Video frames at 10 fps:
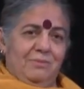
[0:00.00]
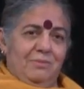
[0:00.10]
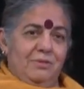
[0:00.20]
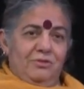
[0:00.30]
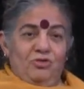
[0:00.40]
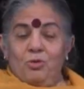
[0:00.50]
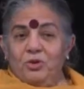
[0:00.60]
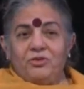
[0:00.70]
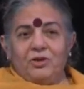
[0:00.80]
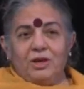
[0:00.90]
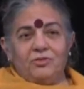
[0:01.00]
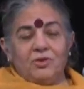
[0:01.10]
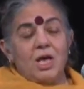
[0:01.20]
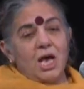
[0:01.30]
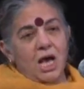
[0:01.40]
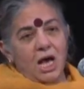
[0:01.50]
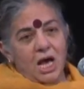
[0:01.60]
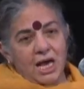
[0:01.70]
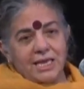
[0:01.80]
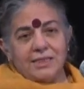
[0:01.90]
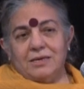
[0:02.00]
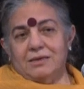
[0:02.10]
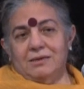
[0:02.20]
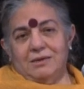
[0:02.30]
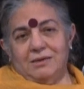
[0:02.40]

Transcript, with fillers: The choice is, either